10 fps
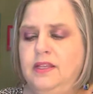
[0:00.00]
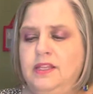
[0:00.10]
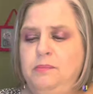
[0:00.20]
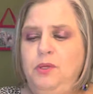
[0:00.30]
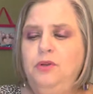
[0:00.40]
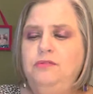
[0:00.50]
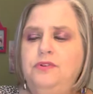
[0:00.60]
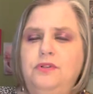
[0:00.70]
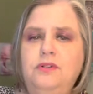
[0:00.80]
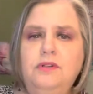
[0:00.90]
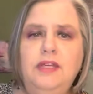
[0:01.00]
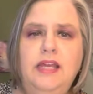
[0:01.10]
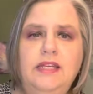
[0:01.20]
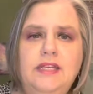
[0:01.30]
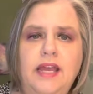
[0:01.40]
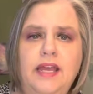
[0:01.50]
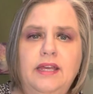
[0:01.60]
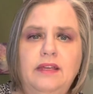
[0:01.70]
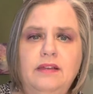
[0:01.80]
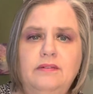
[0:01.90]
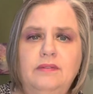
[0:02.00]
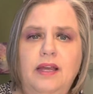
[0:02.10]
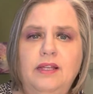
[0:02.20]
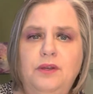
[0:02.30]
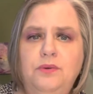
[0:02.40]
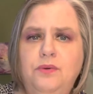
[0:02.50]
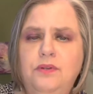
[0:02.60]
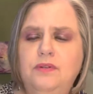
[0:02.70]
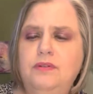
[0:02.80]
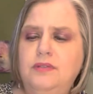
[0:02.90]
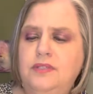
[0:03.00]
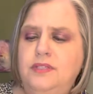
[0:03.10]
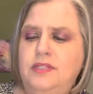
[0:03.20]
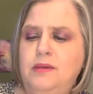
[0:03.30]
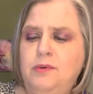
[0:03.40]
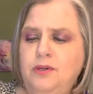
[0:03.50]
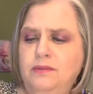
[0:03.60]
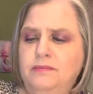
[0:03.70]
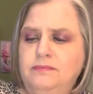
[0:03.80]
The beautiful key tag, hello, summer.